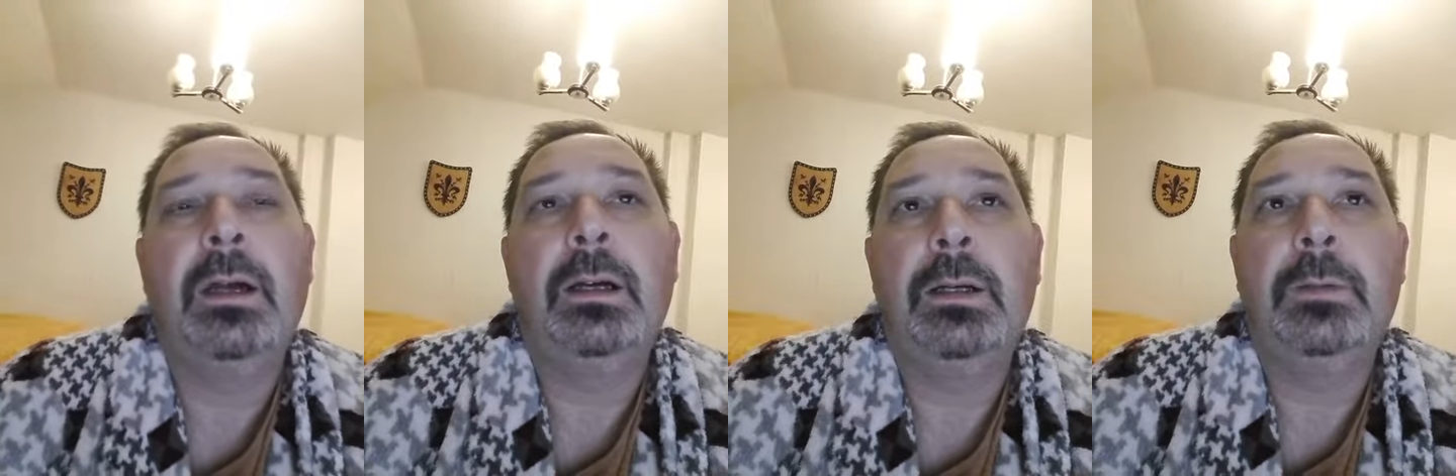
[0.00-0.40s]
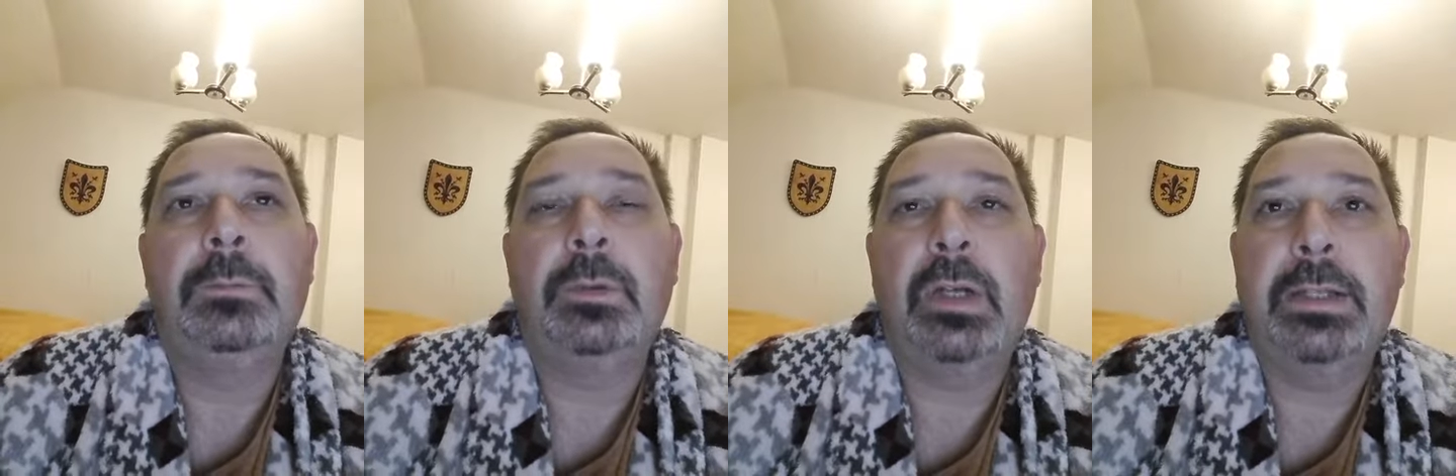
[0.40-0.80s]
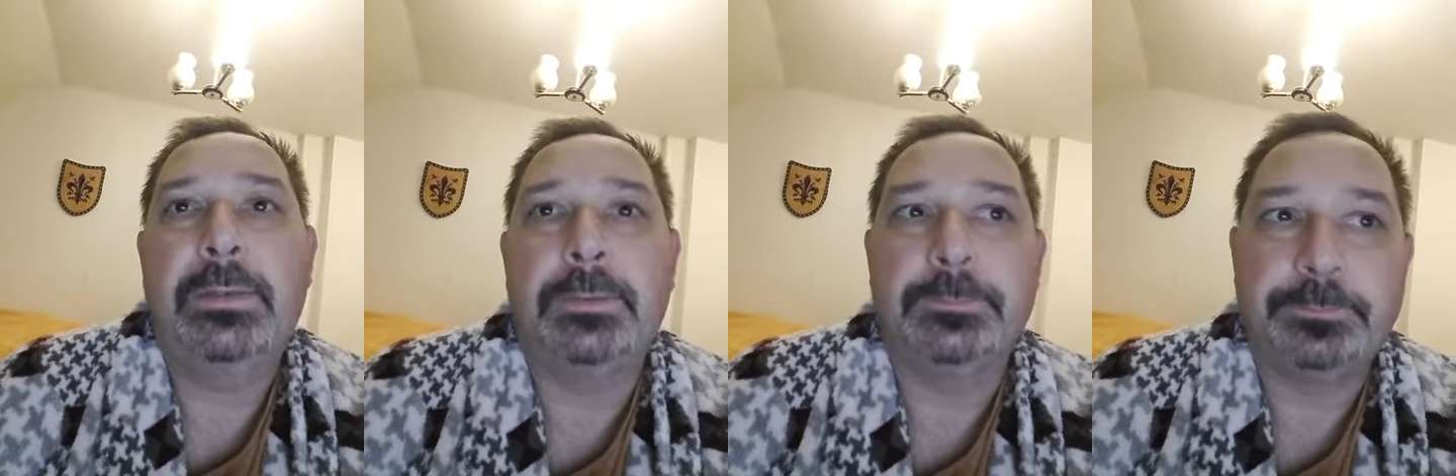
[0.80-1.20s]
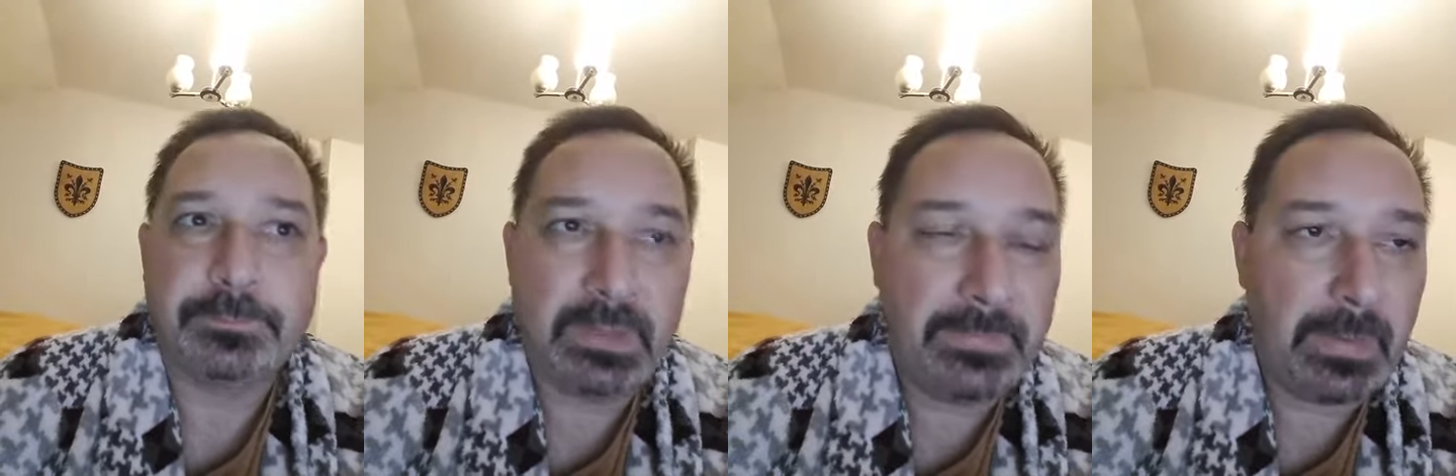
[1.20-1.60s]
or I don't know,
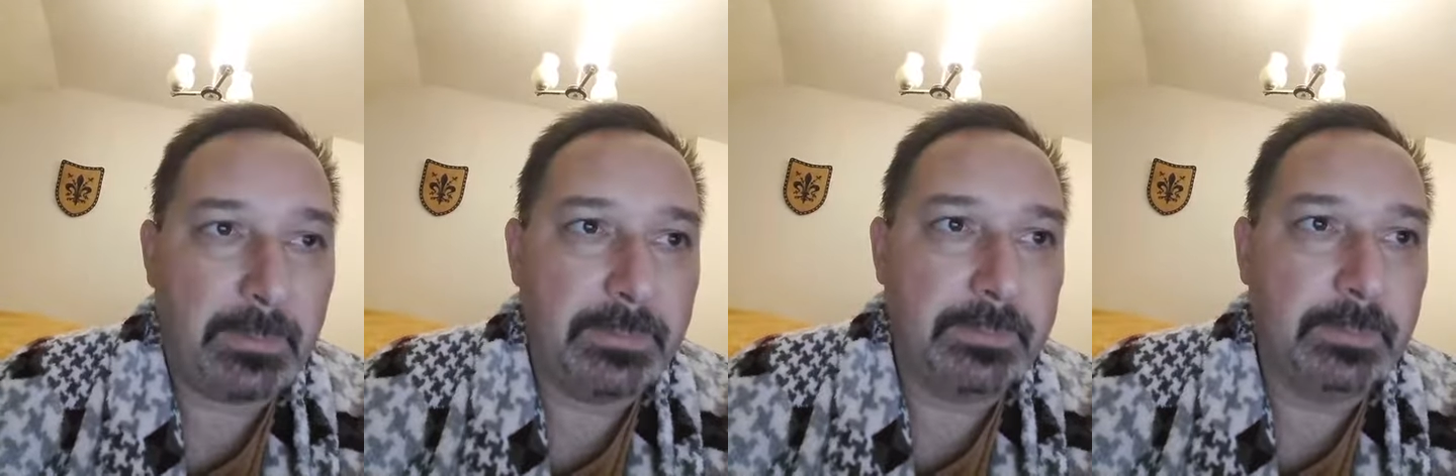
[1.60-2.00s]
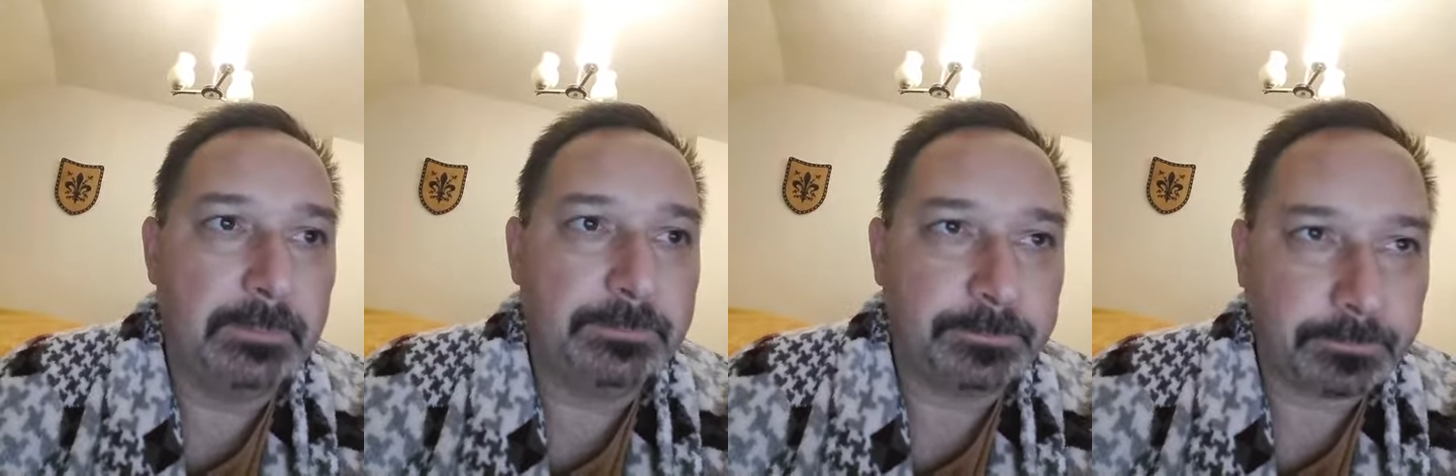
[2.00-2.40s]
if I want to